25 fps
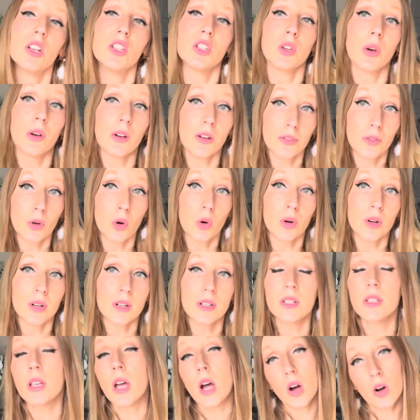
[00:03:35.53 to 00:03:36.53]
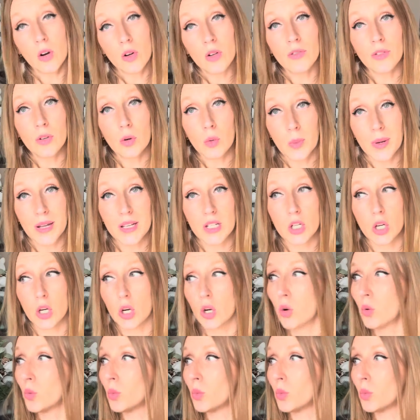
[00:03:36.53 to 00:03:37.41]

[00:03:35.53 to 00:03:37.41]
So of course, over winter,